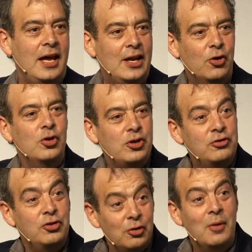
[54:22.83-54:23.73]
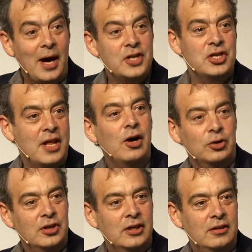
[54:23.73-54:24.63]
in order to imagine that
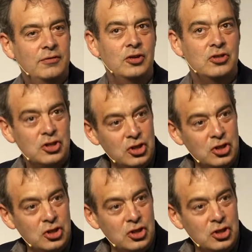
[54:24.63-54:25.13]
alternative future,